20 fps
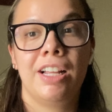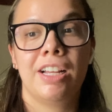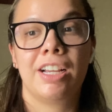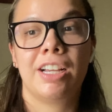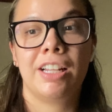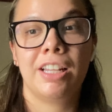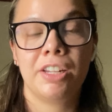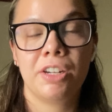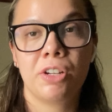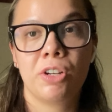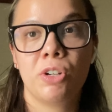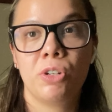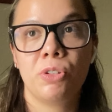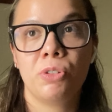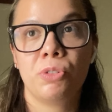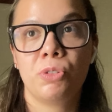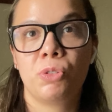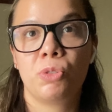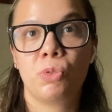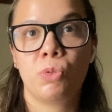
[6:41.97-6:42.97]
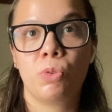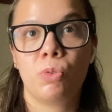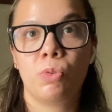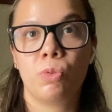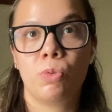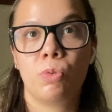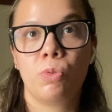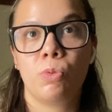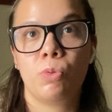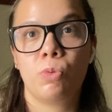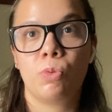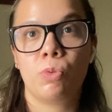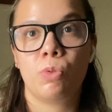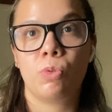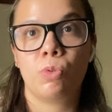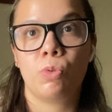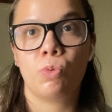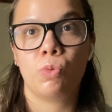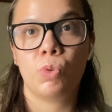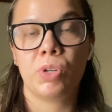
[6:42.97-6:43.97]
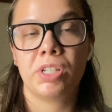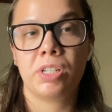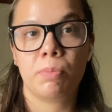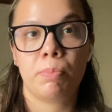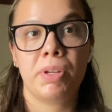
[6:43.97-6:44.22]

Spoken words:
Clinicals was a